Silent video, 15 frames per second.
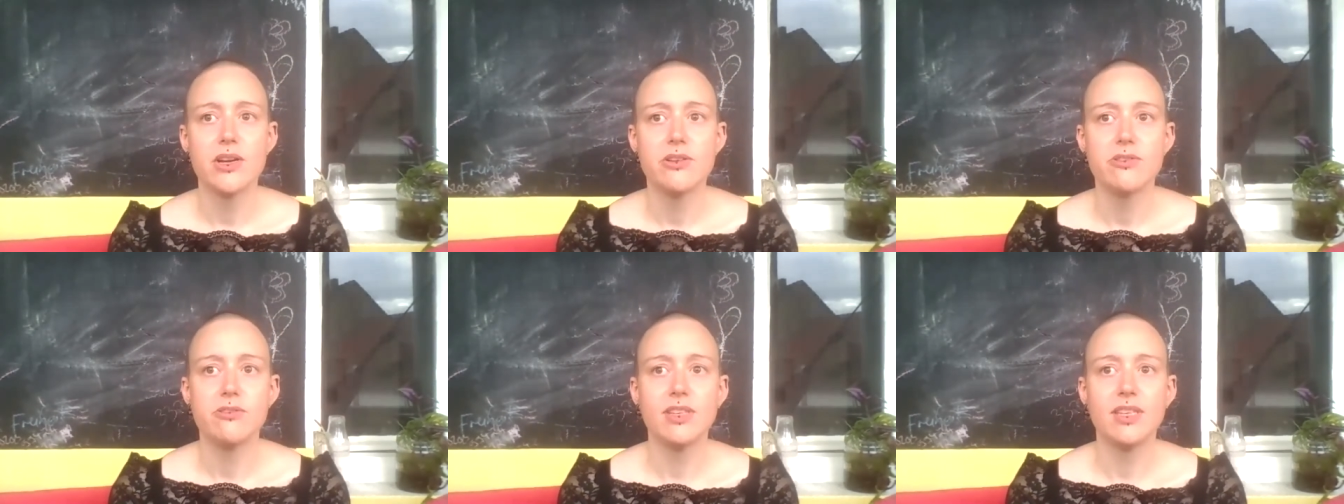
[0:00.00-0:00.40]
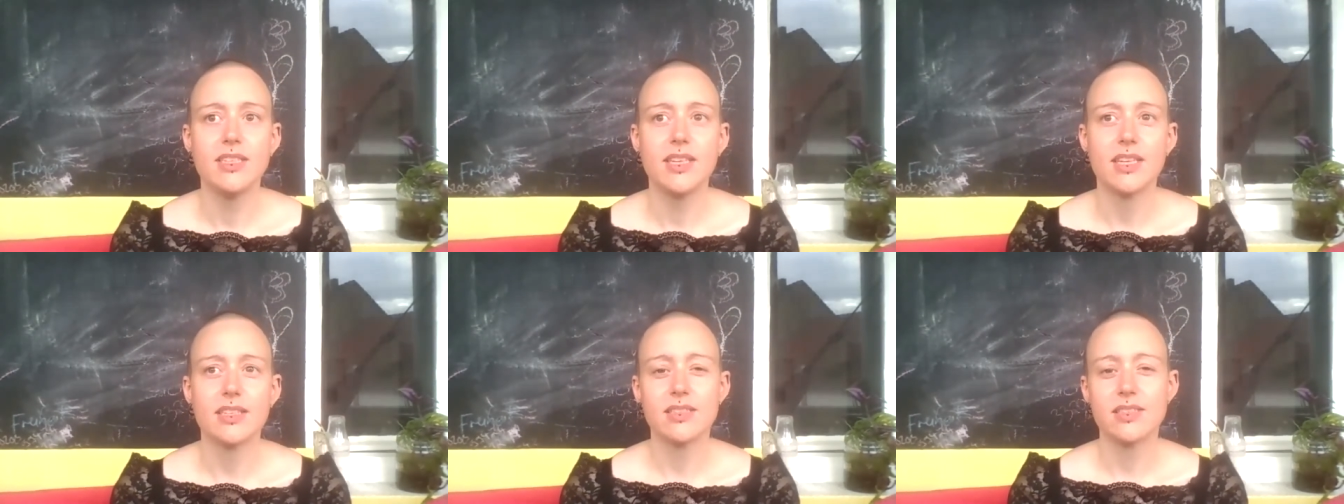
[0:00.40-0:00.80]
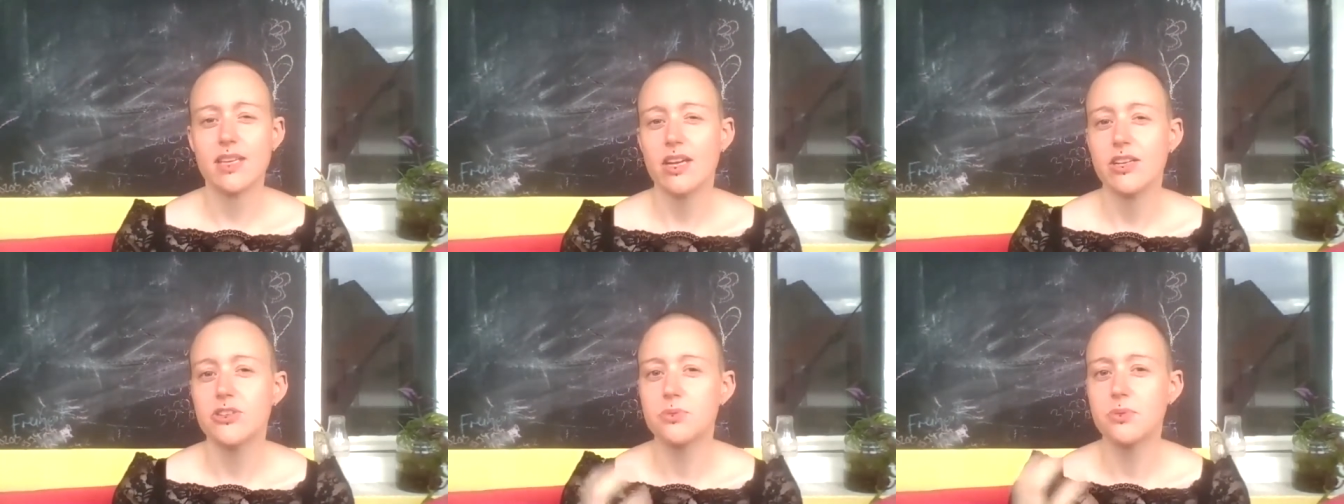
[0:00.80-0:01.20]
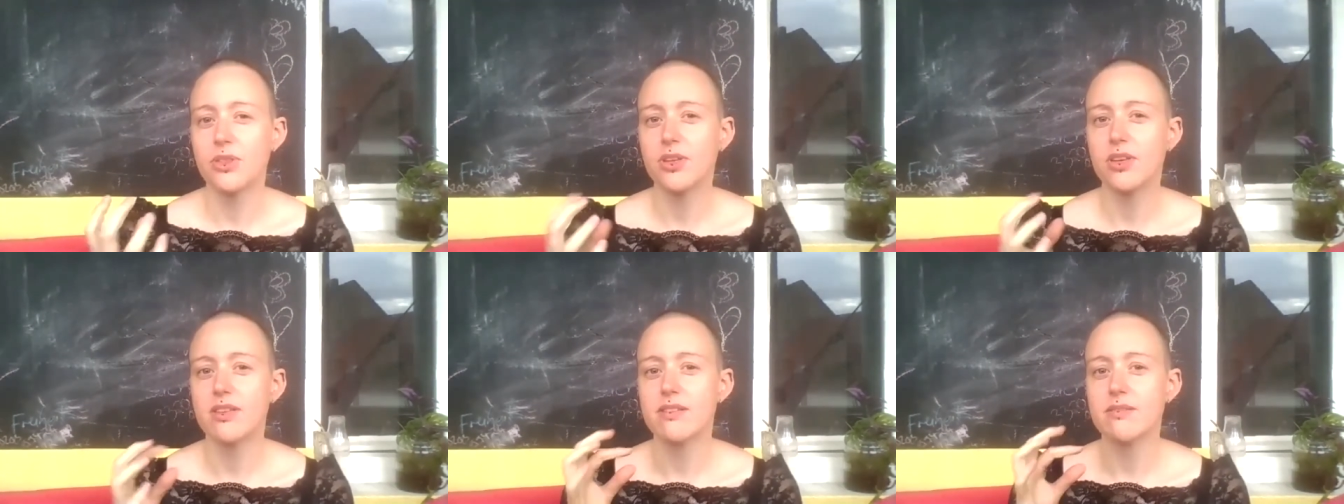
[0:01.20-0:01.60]
really get in touch with
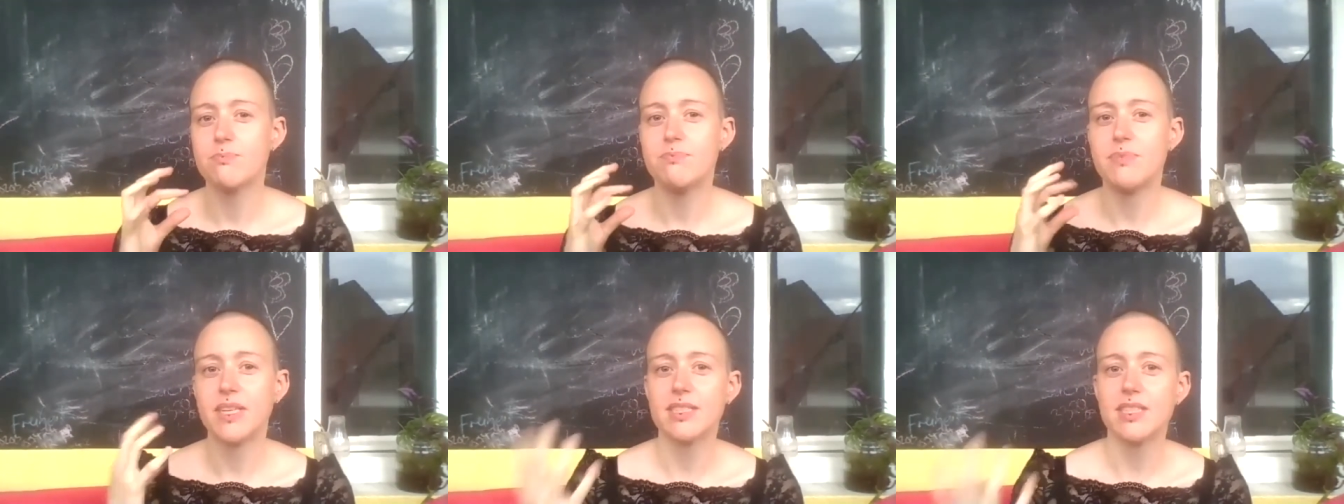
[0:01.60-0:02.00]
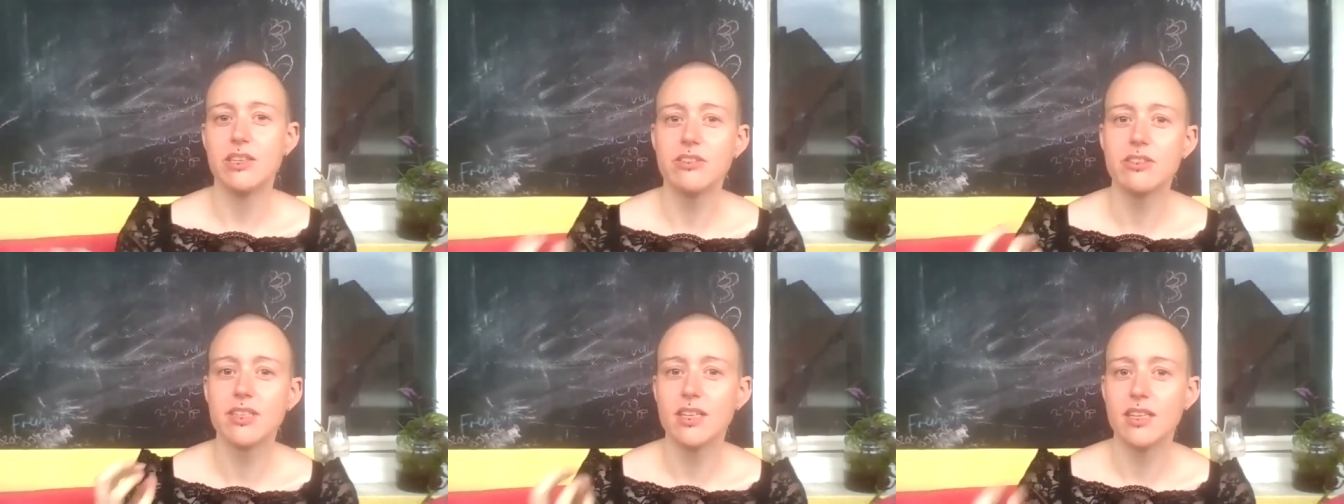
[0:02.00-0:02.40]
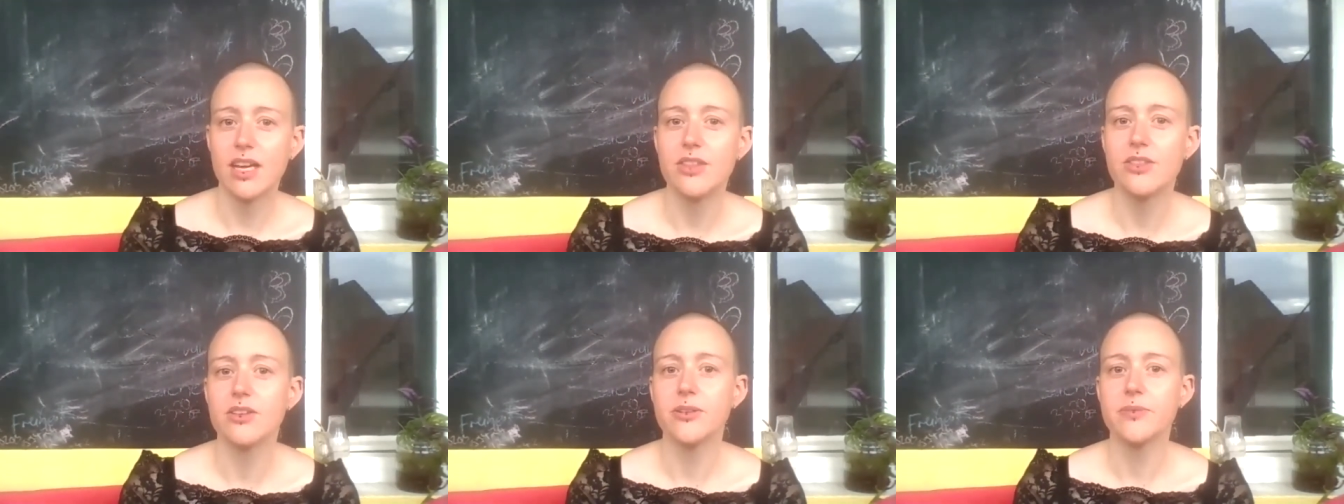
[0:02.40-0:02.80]
this bacterial leather